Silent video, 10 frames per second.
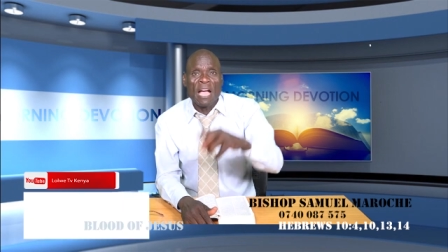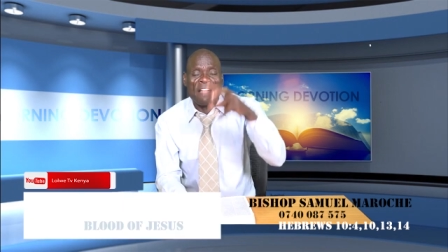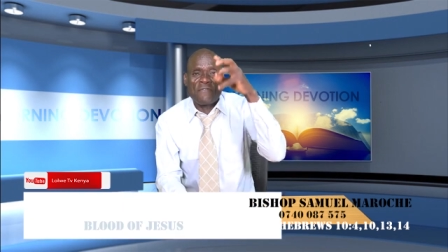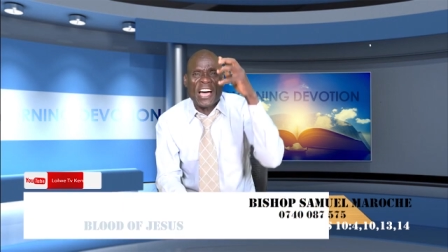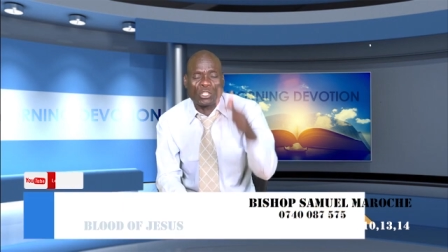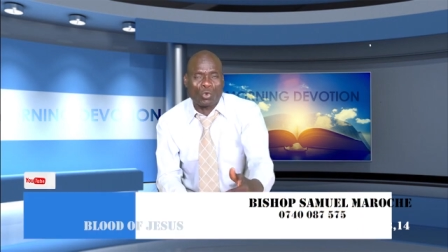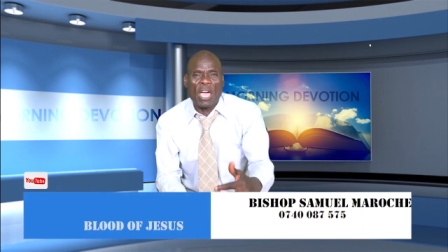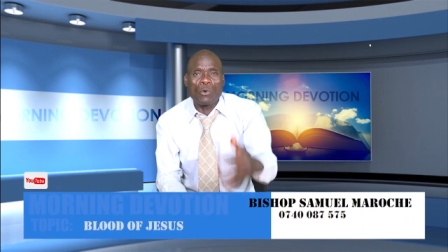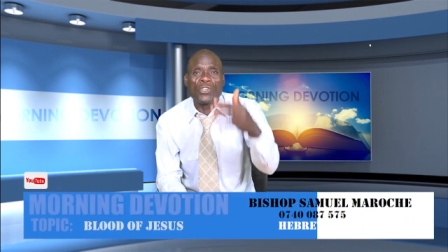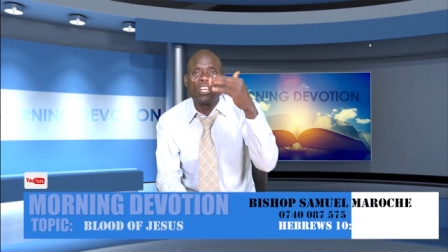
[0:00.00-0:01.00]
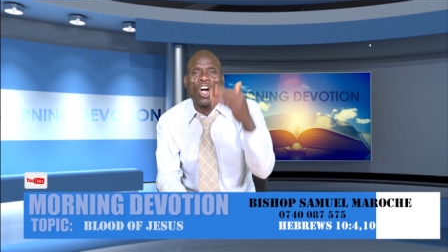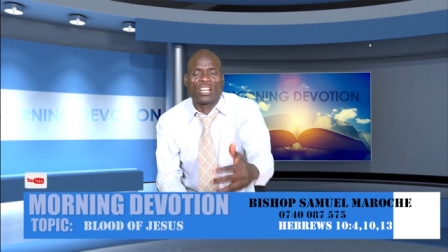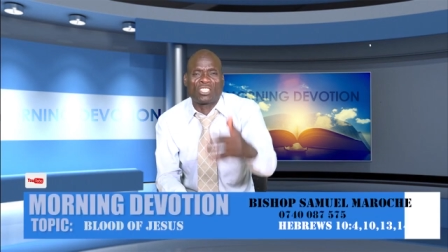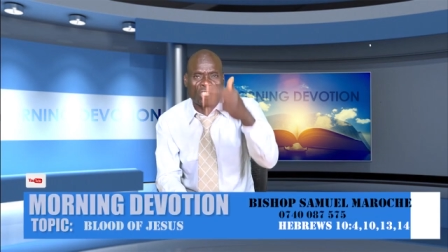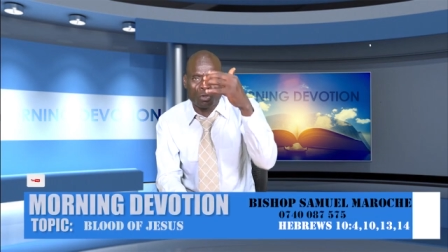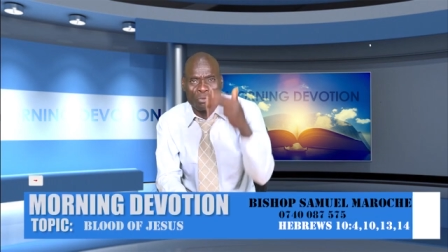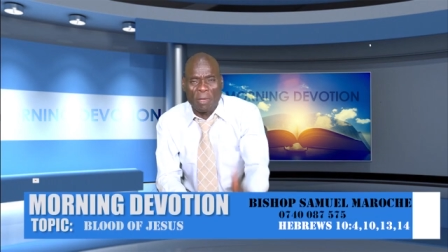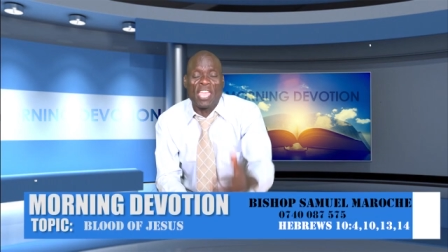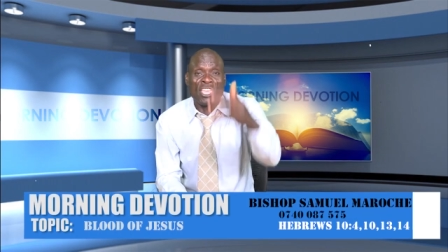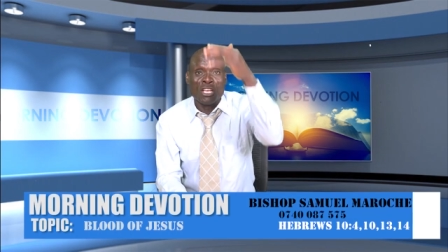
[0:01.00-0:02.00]
And that's why we got to
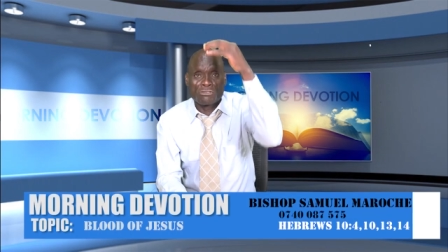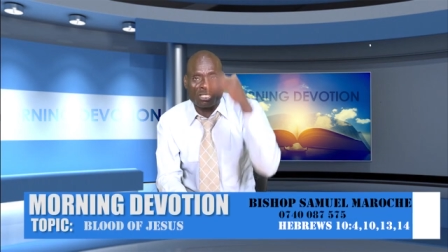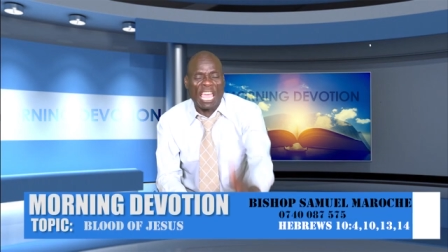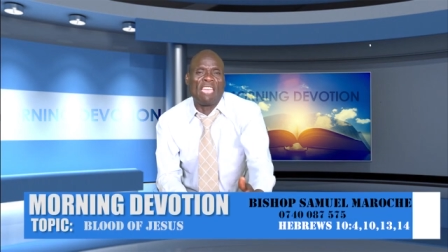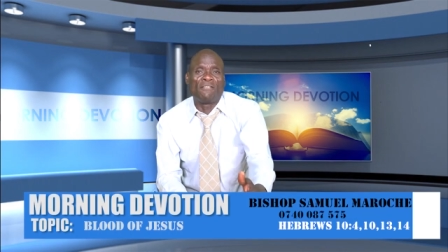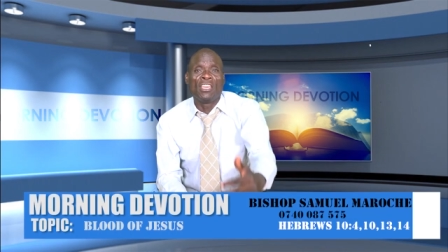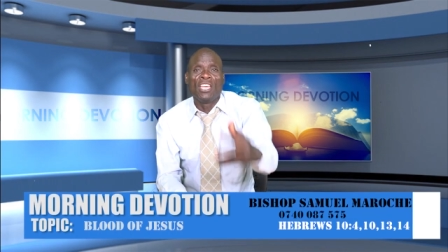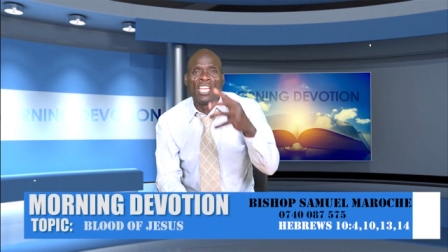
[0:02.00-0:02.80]
be saved